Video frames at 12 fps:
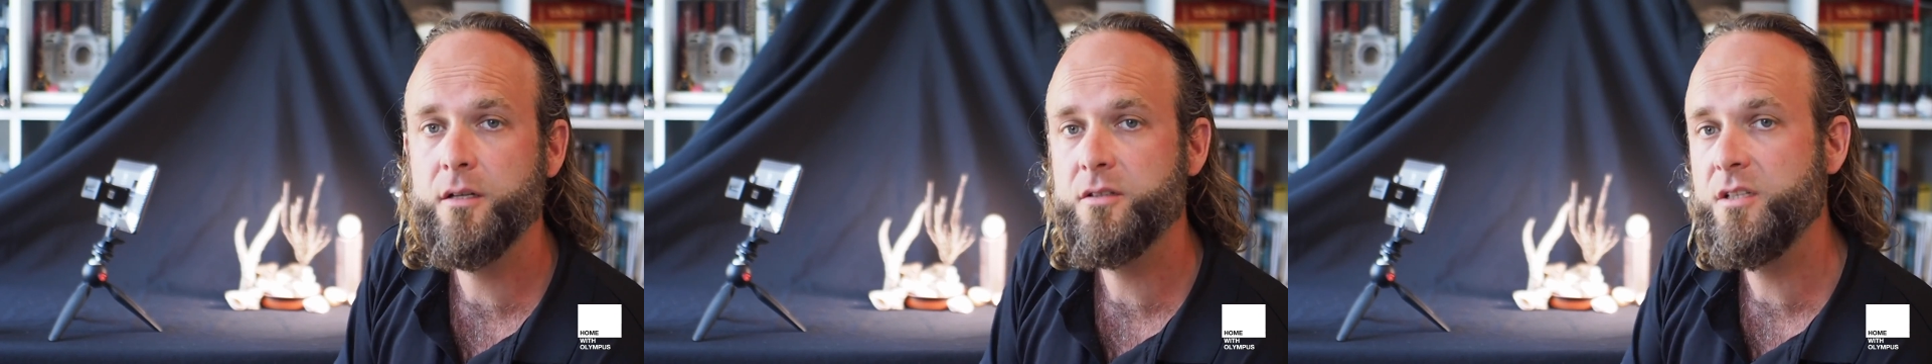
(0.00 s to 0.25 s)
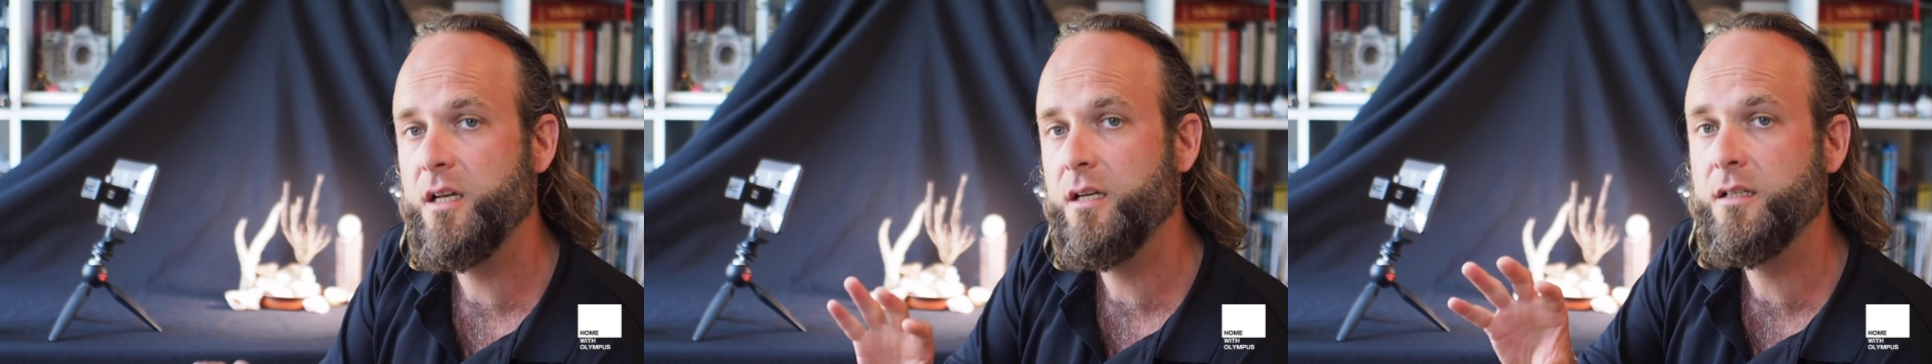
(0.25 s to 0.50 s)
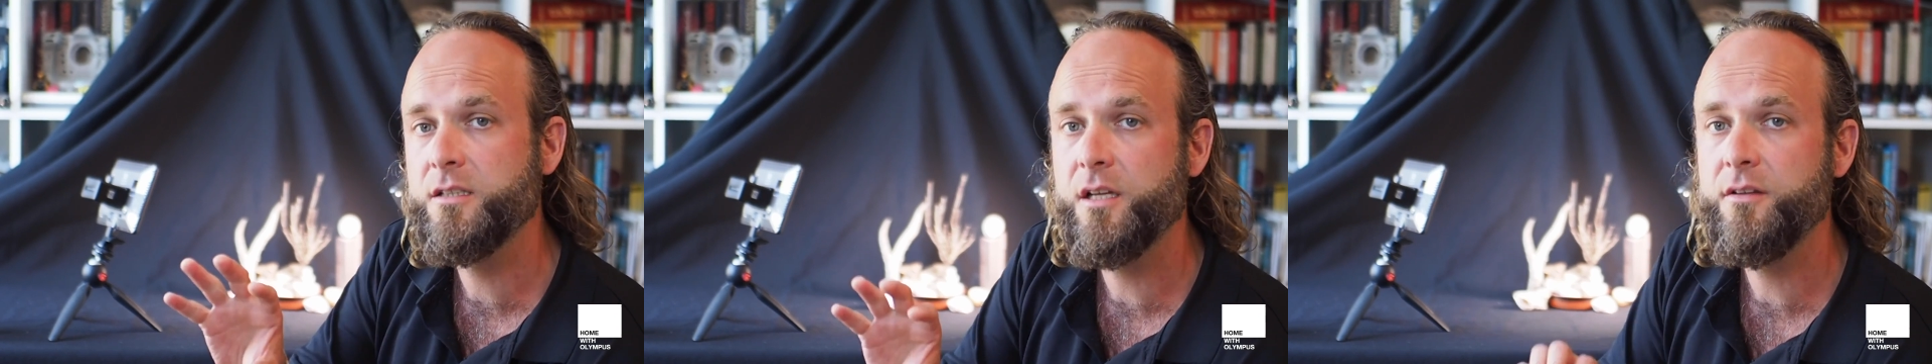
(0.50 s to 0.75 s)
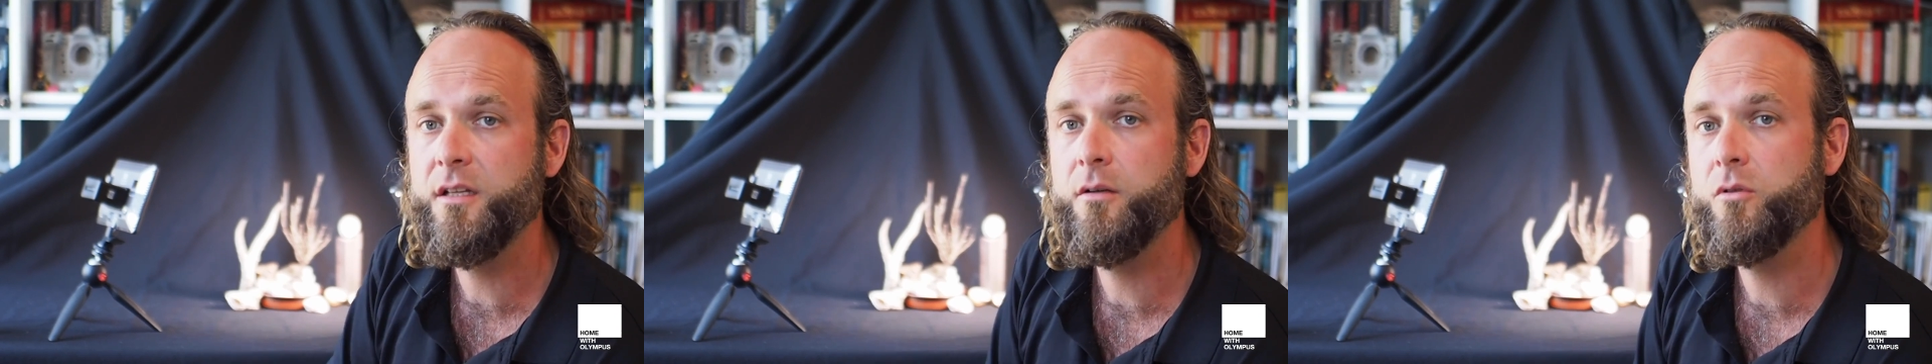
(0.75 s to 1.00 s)
I'll see a little
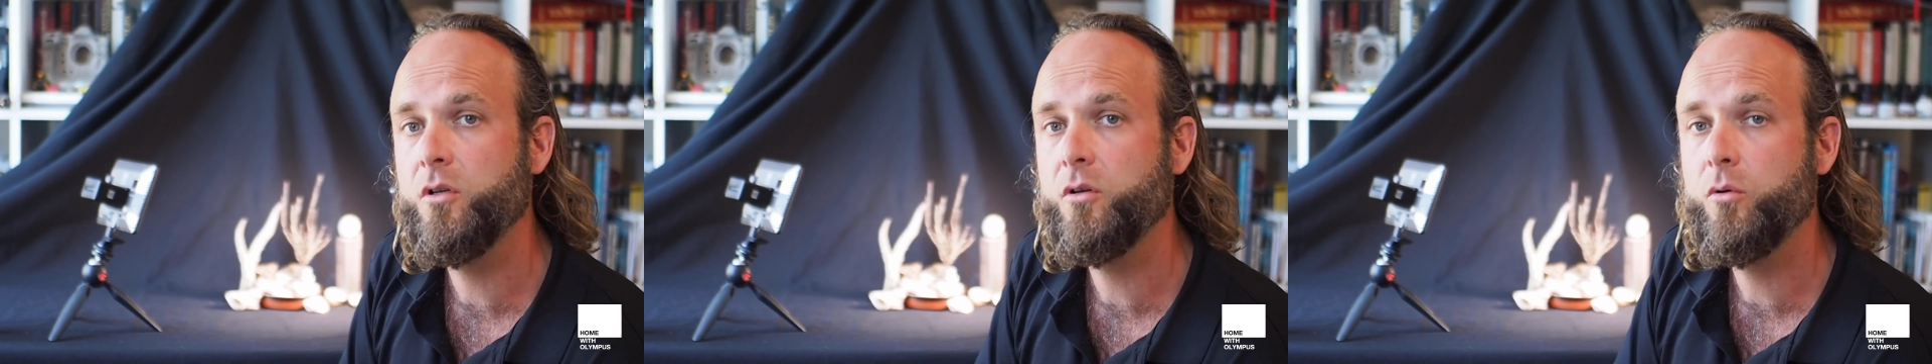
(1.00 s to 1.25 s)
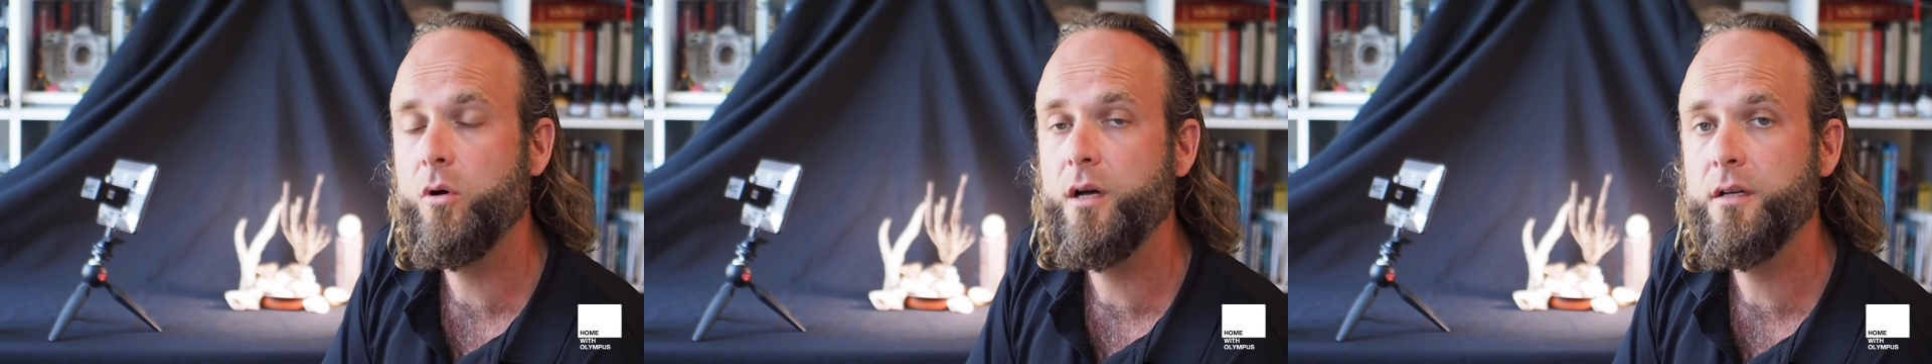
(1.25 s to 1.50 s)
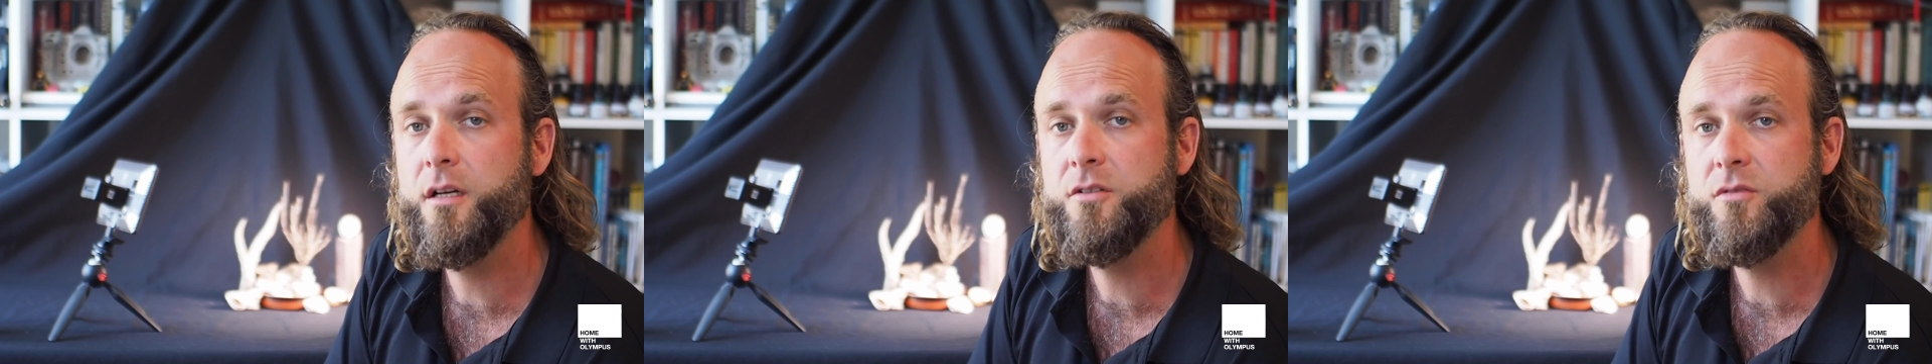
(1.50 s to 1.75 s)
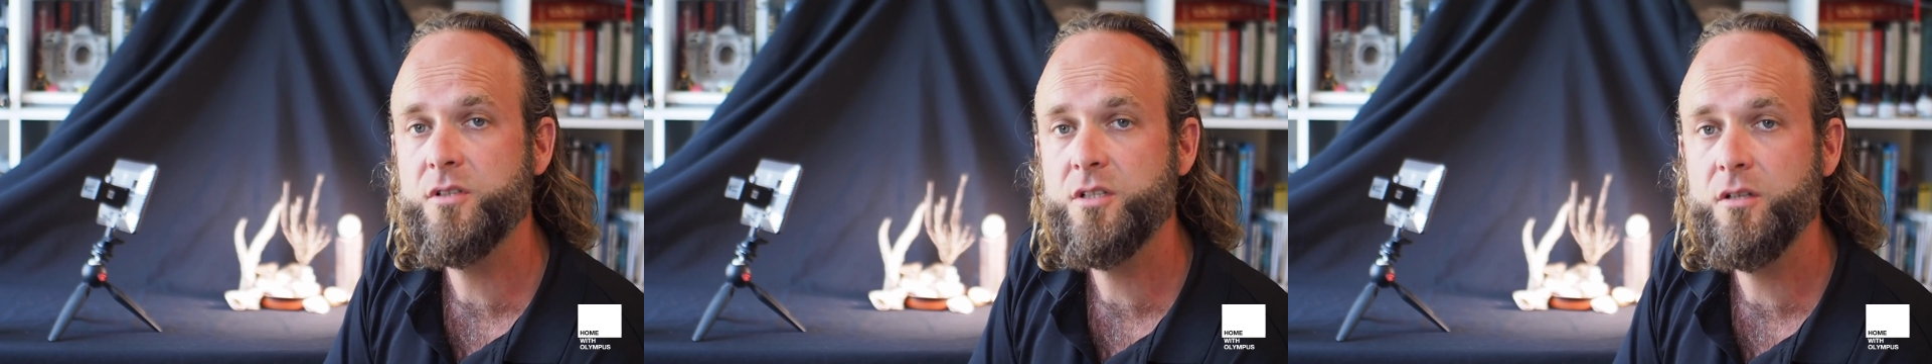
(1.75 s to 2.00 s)
something that would look quite nice
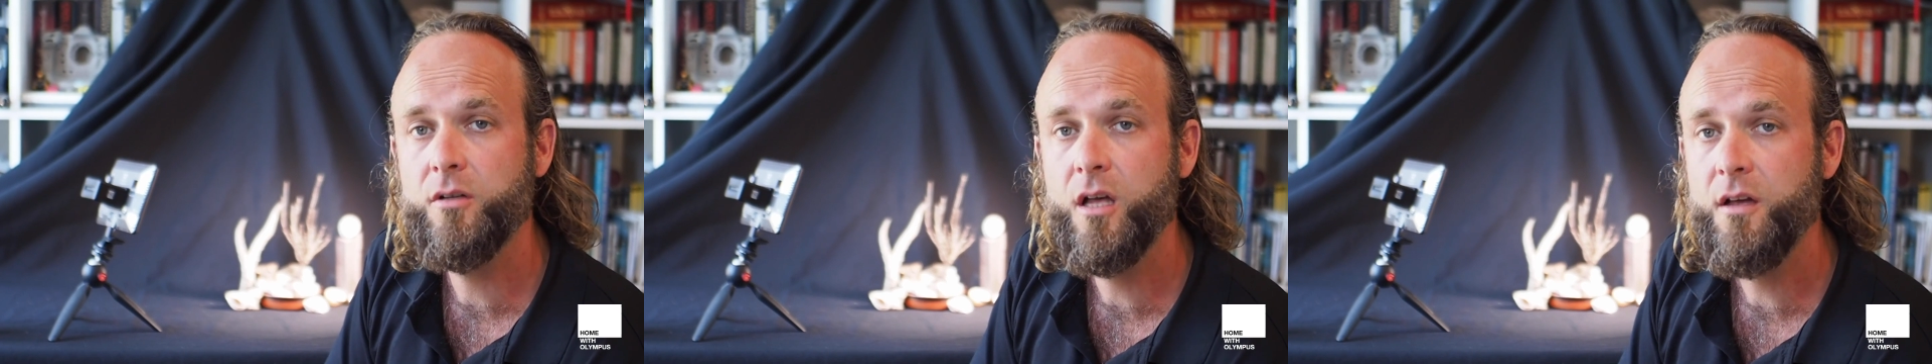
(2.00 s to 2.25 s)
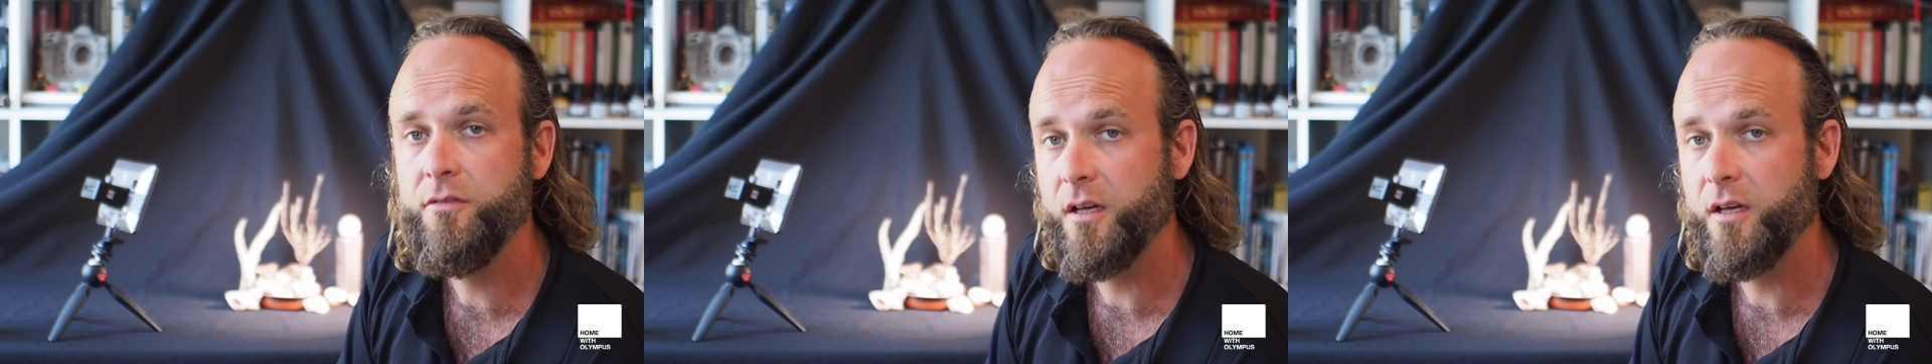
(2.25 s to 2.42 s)
for a still life.